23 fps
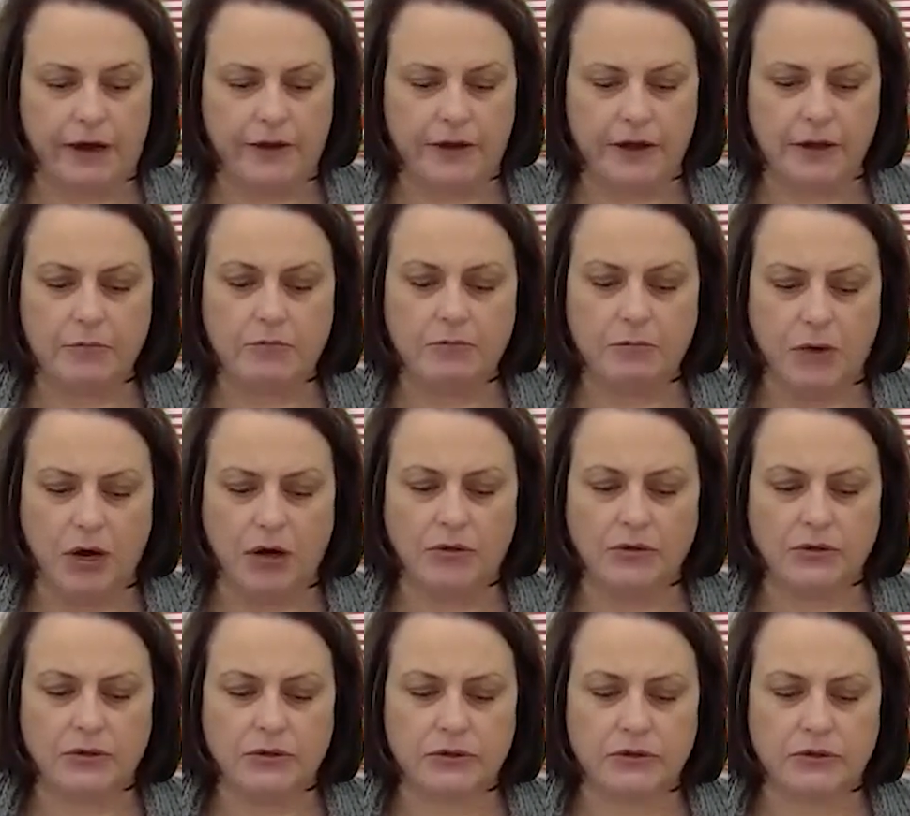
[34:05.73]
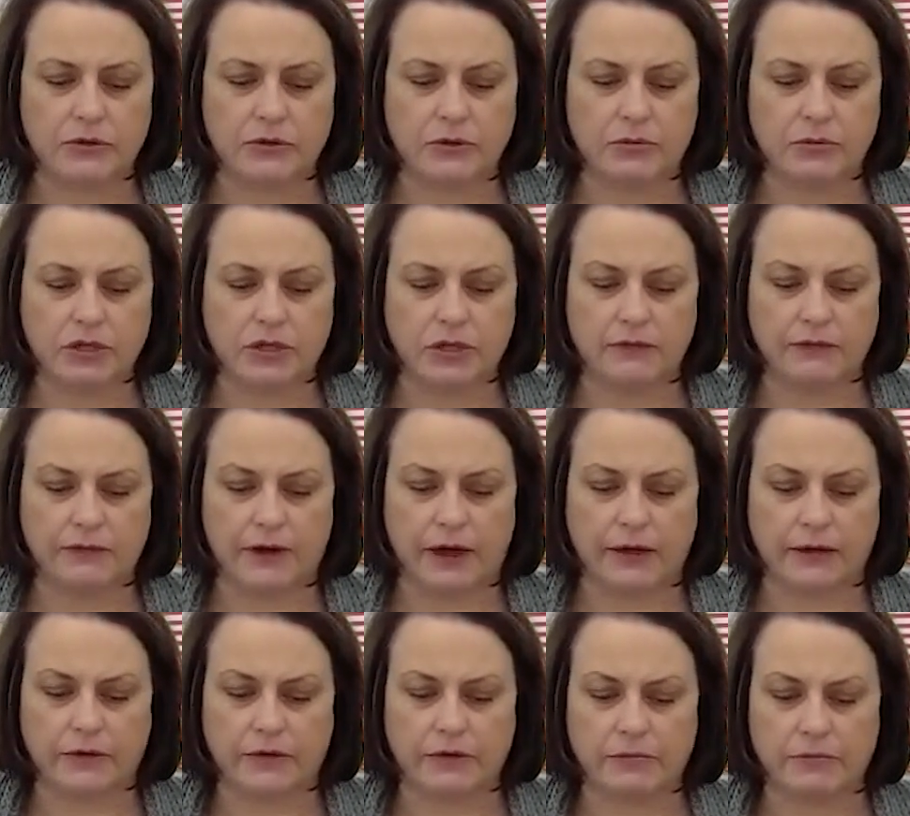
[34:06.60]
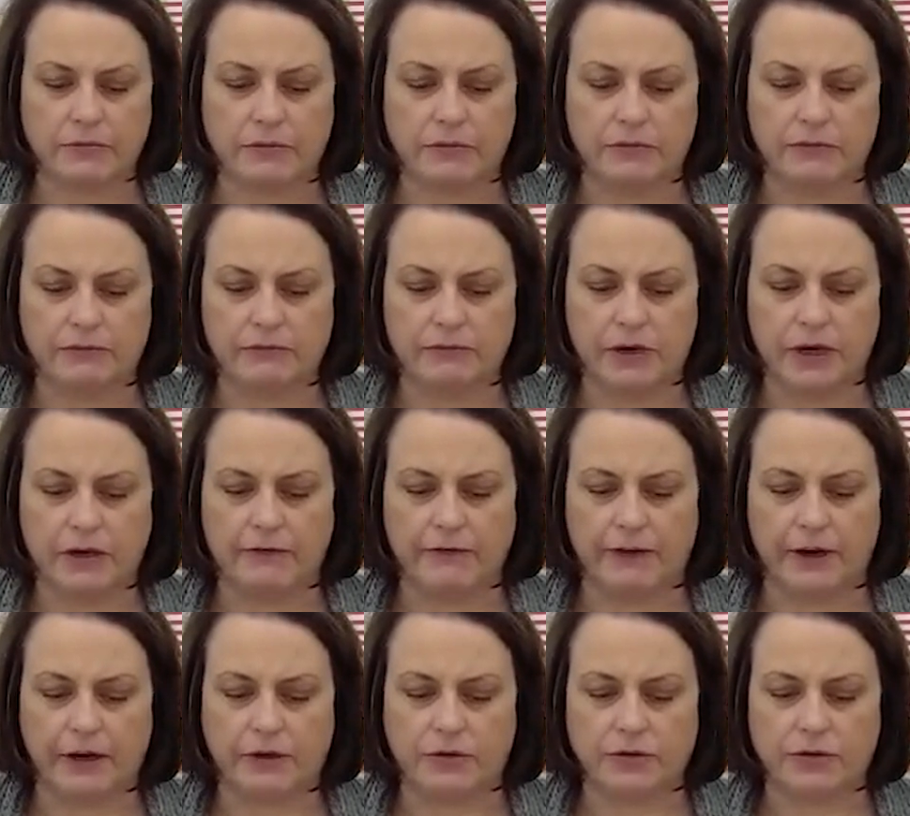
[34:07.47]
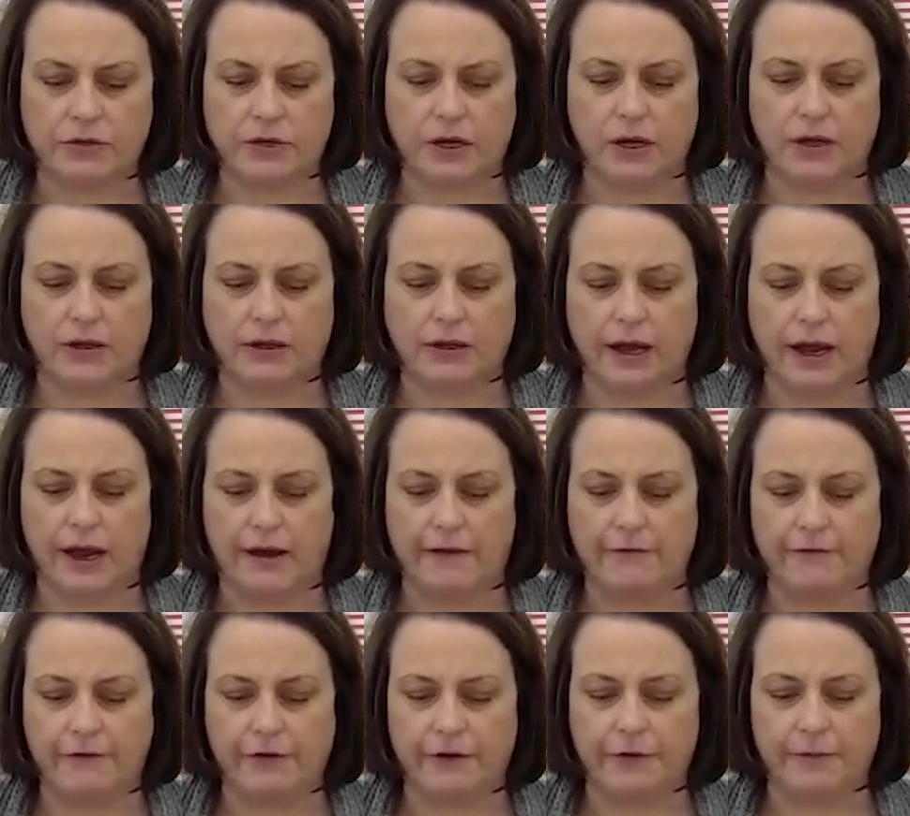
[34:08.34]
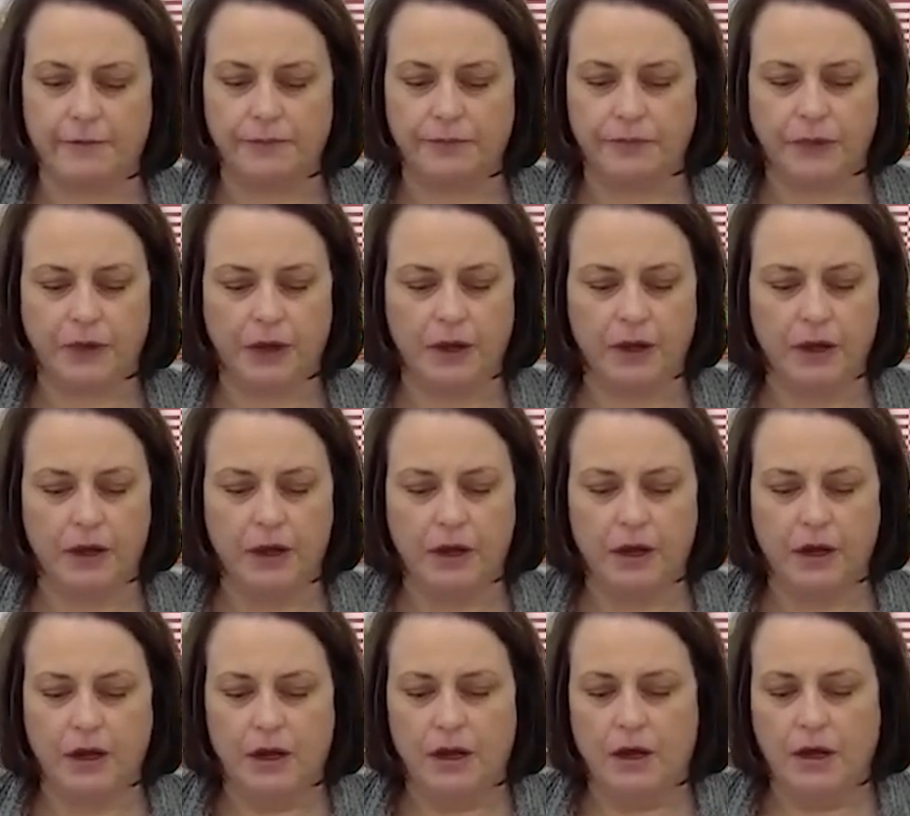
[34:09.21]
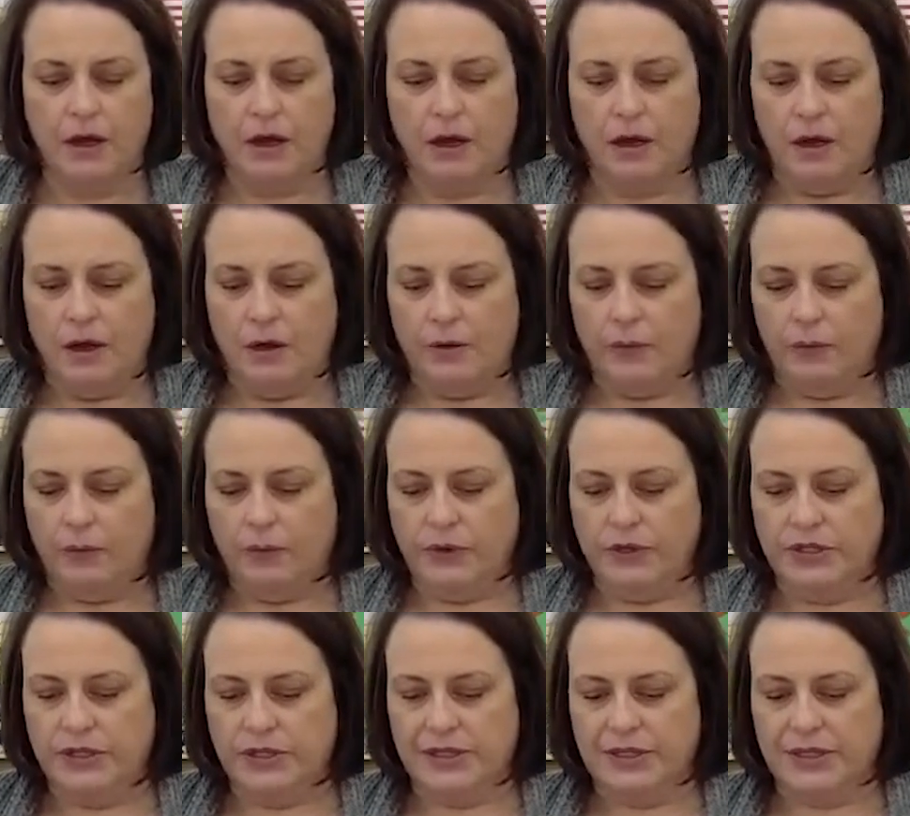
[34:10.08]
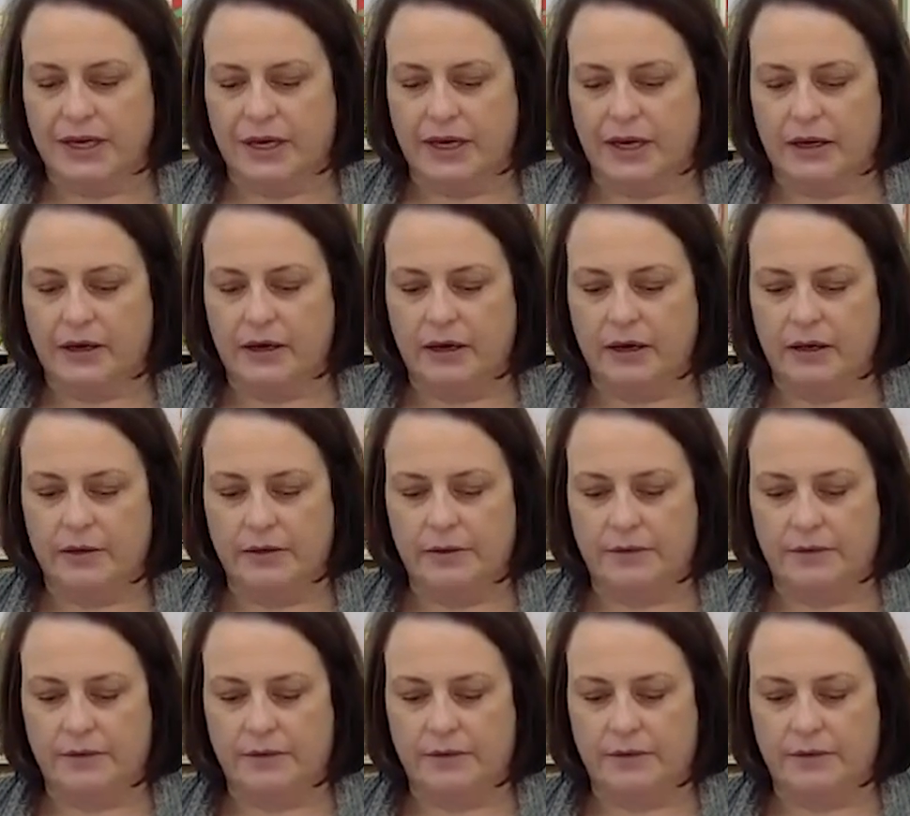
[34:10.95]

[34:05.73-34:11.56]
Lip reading: I think most sewing machine manufacturers call it the A foot, which is like